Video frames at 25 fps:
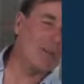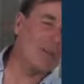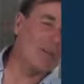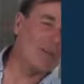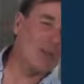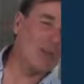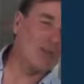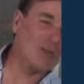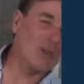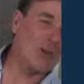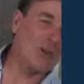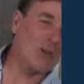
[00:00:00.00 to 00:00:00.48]
I've
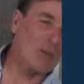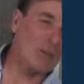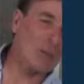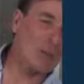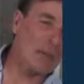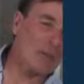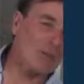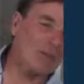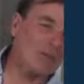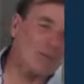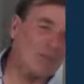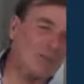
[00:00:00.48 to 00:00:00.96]
got two
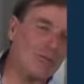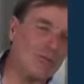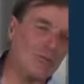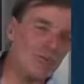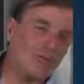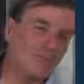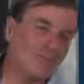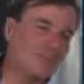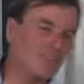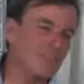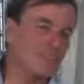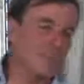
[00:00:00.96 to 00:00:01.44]
people still
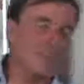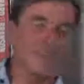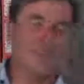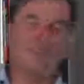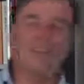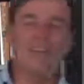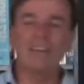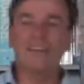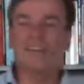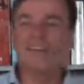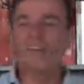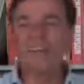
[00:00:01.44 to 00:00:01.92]
watching
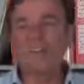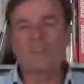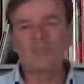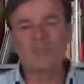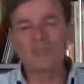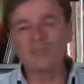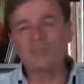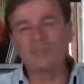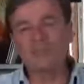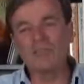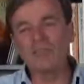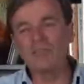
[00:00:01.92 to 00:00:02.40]
online?
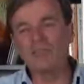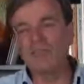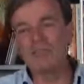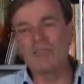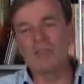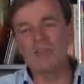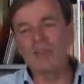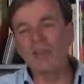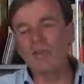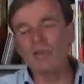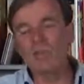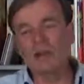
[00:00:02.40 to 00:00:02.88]
Don, you're
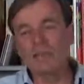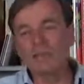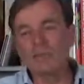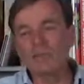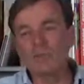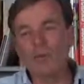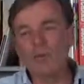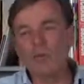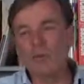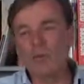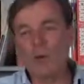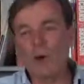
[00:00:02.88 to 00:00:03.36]
so much
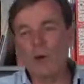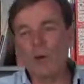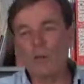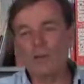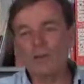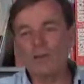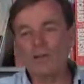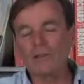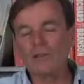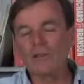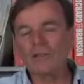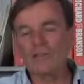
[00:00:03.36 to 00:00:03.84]
more
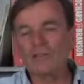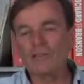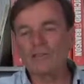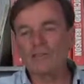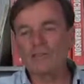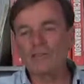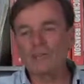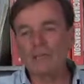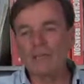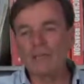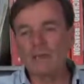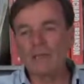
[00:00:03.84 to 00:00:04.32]
popular on
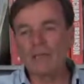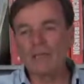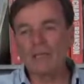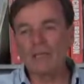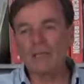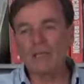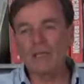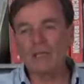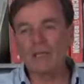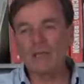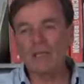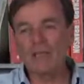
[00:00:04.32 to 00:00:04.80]
streaming
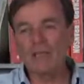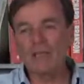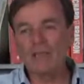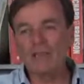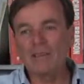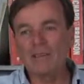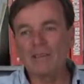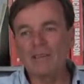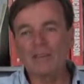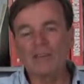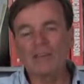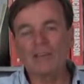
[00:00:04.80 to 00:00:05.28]
than me.
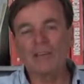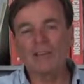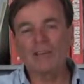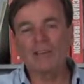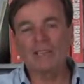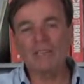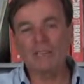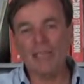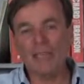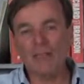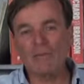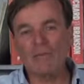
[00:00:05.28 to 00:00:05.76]
You're like
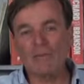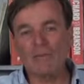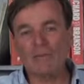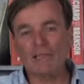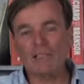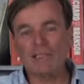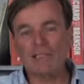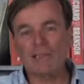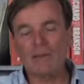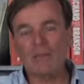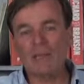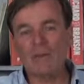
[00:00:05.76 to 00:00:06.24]

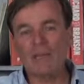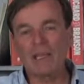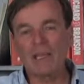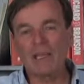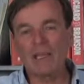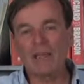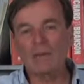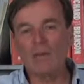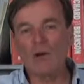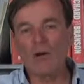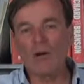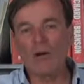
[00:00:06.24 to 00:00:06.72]
Netflix compared
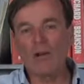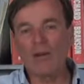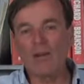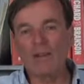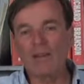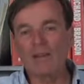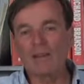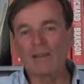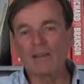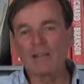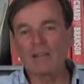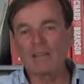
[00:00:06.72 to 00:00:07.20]
to my
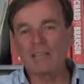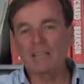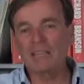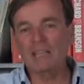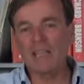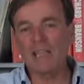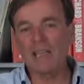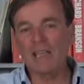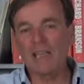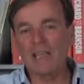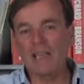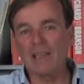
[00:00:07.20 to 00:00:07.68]

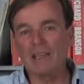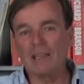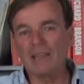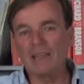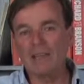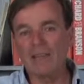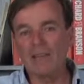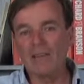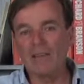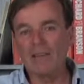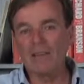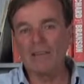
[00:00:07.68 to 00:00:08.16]
Stan, you
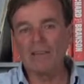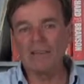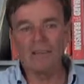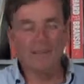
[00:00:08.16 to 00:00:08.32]
know?